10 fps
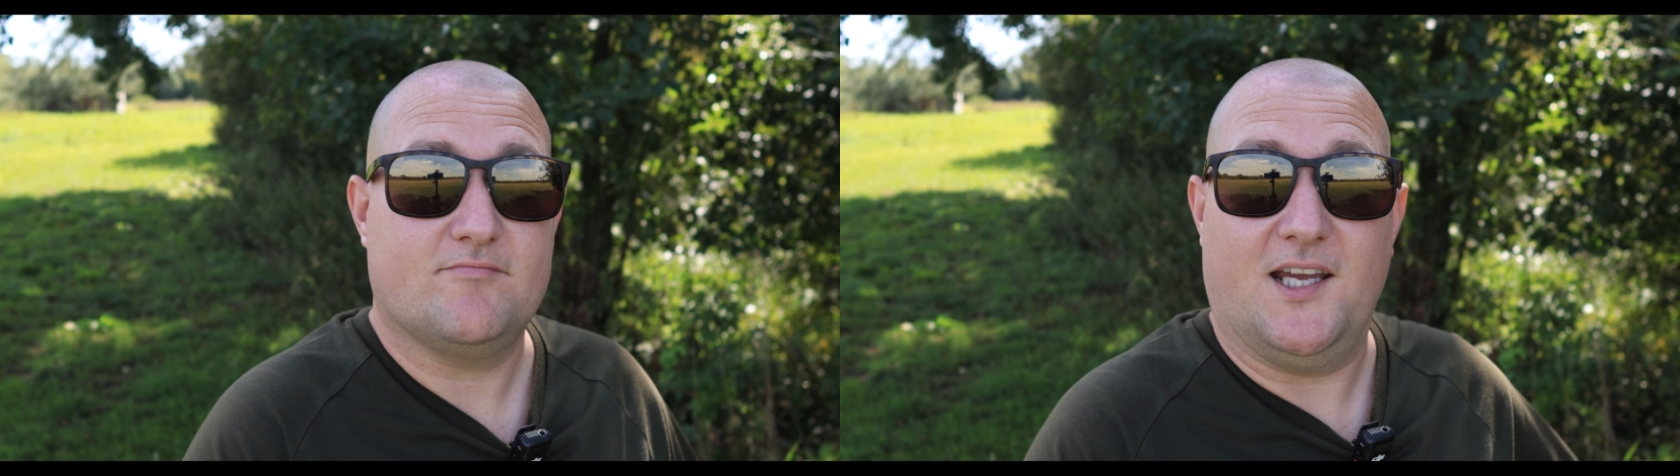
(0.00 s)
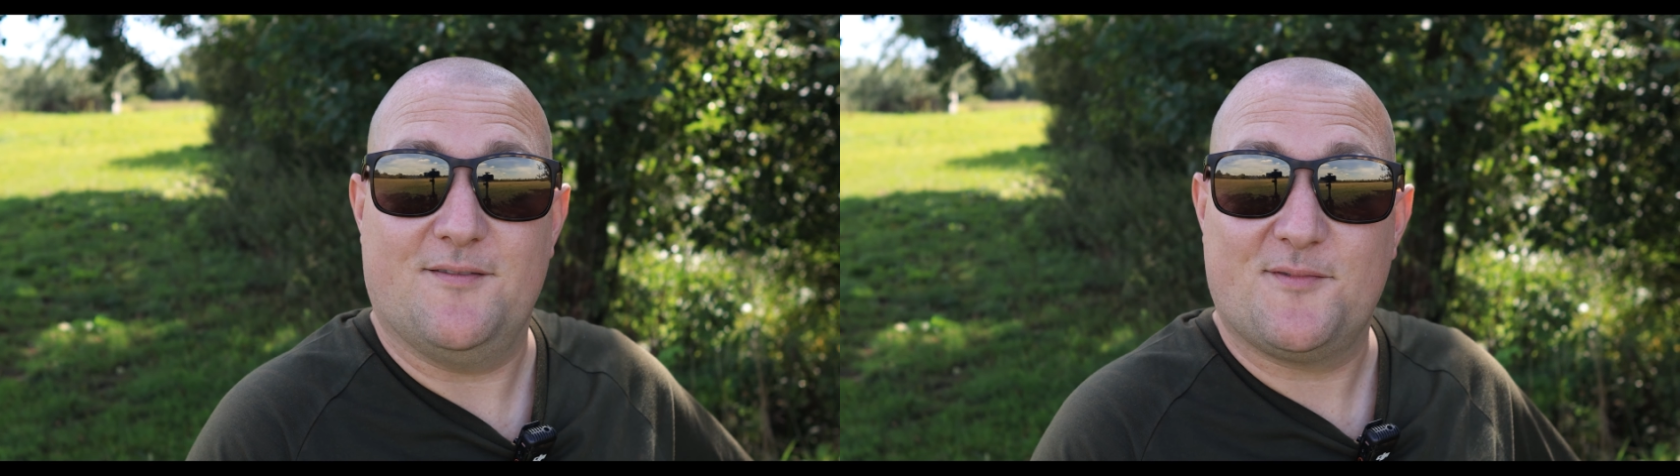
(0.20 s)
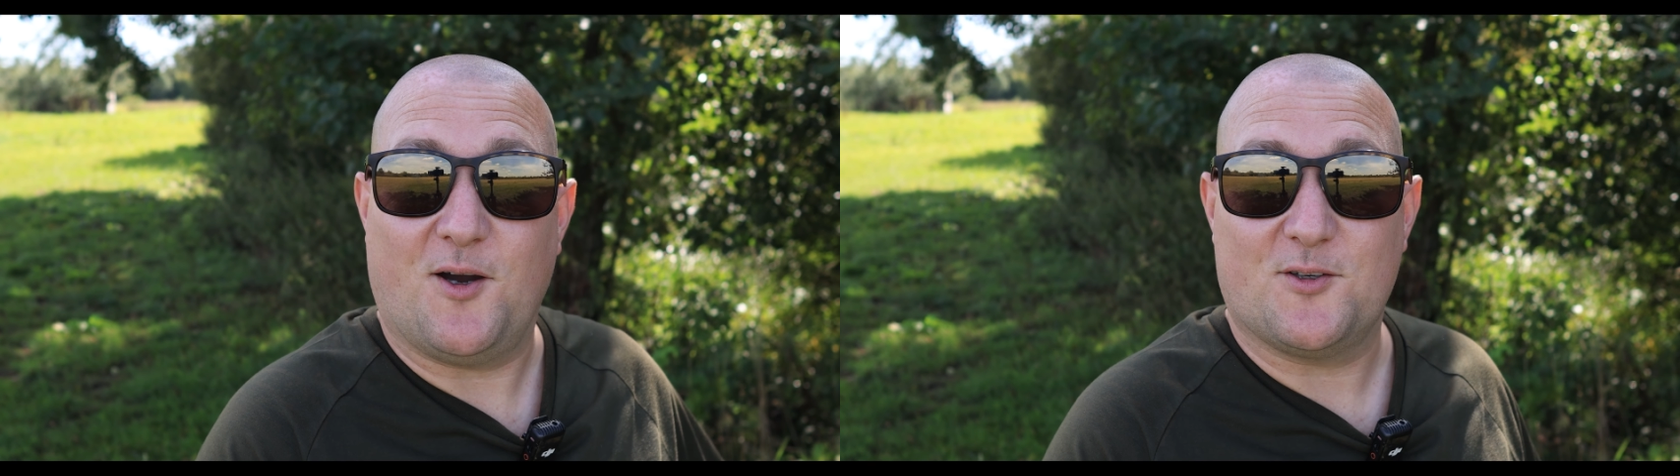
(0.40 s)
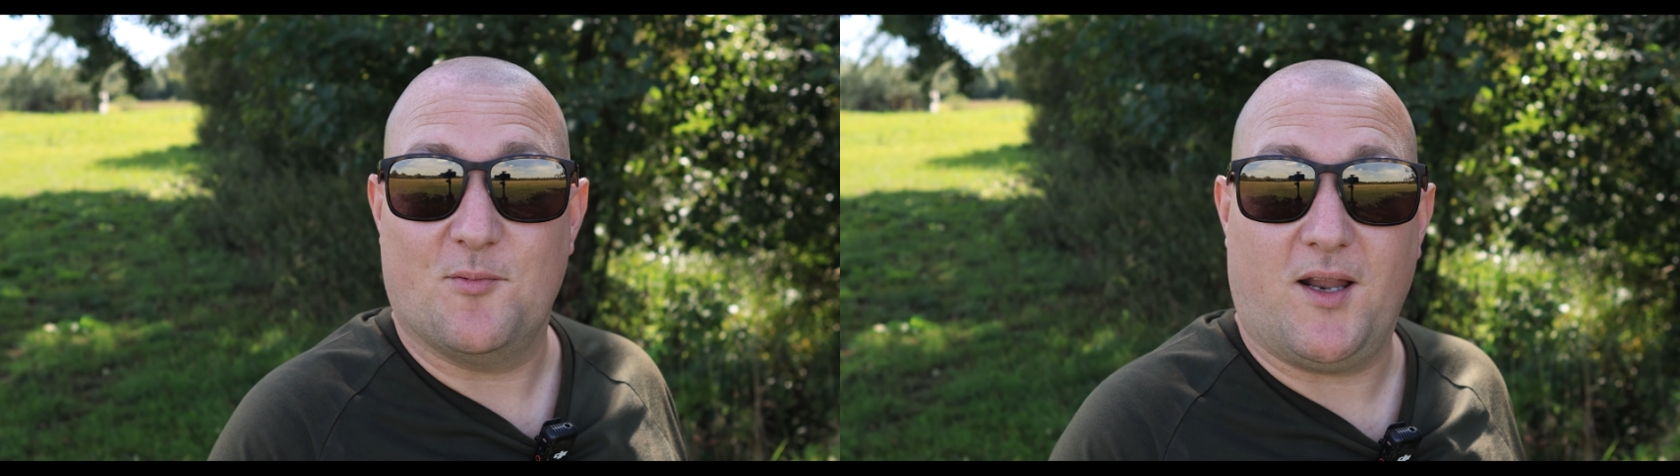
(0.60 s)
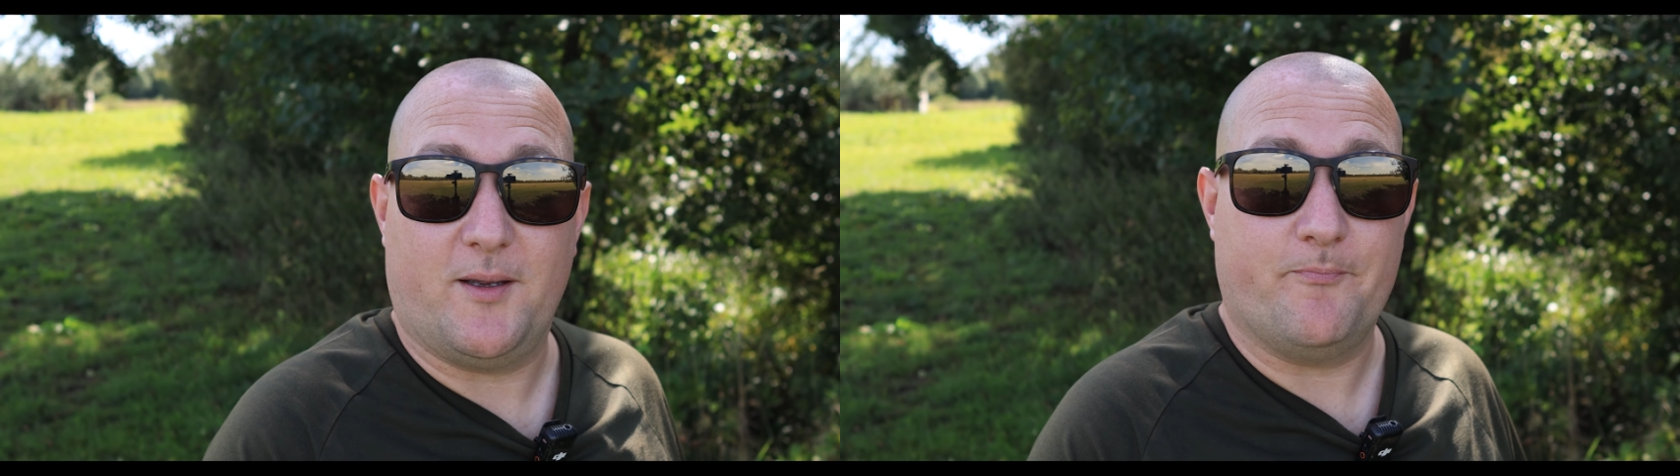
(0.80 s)
Yeah, can't
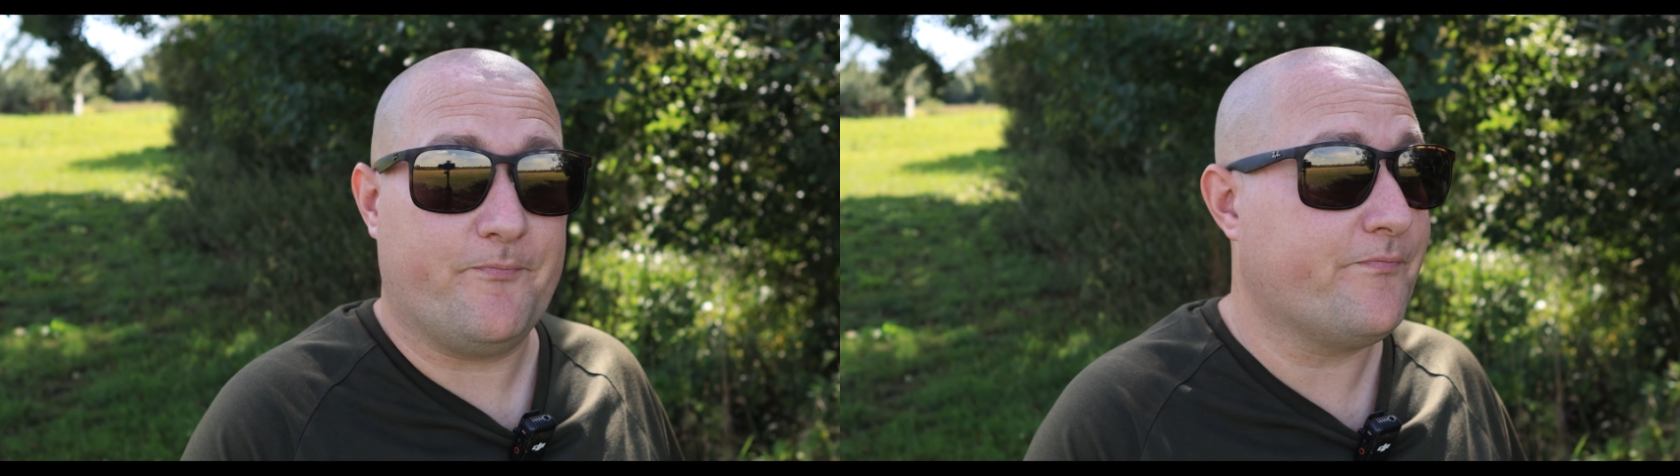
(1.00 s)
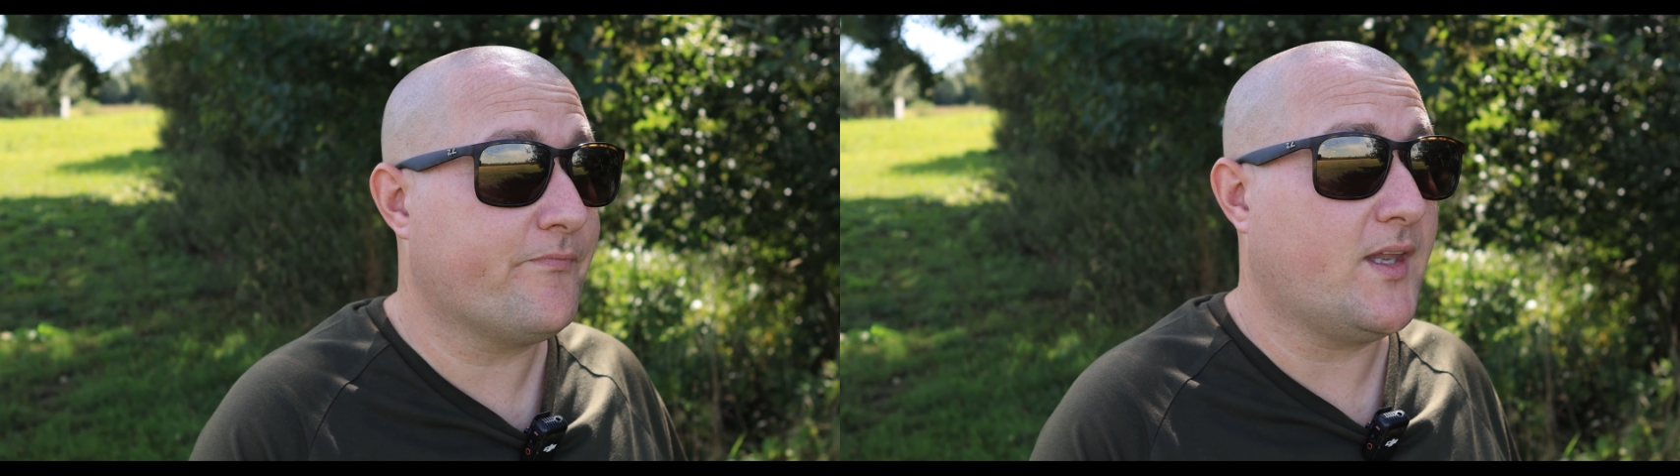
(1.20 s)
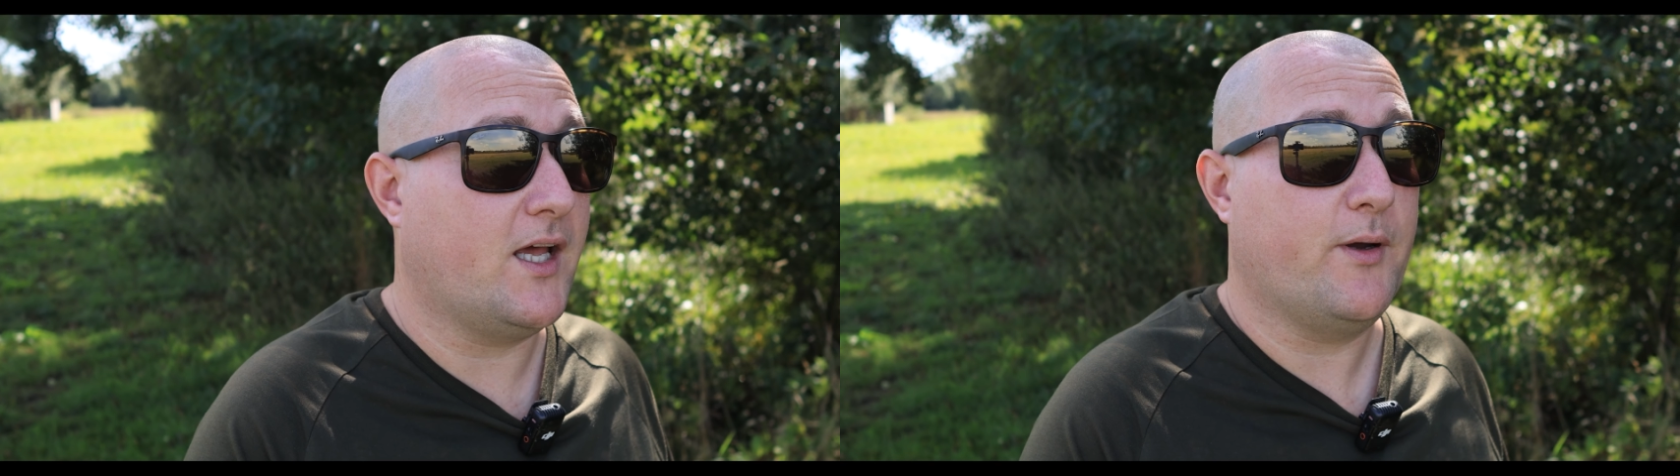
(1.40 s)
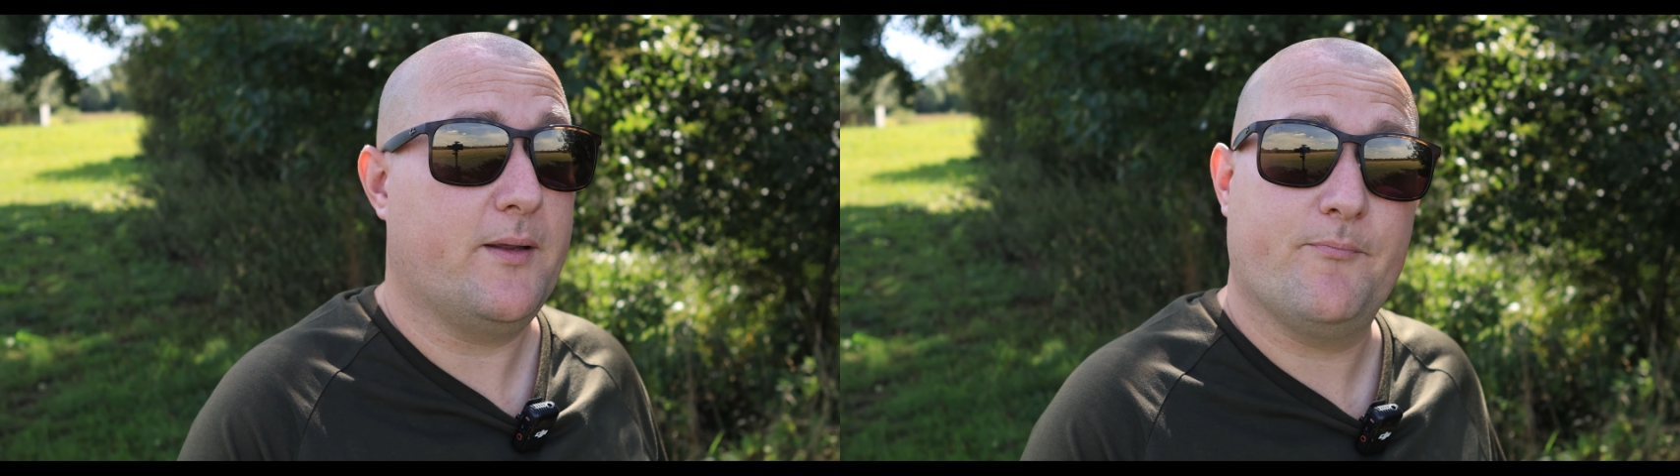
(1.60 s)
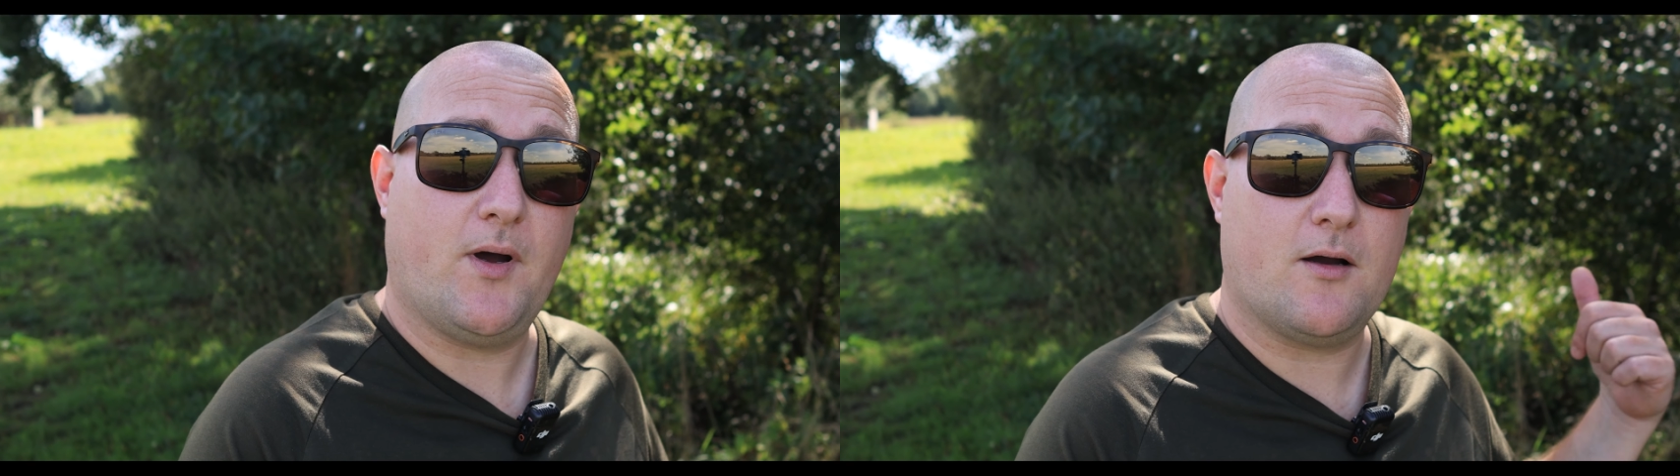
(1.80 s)
complain. Anyway,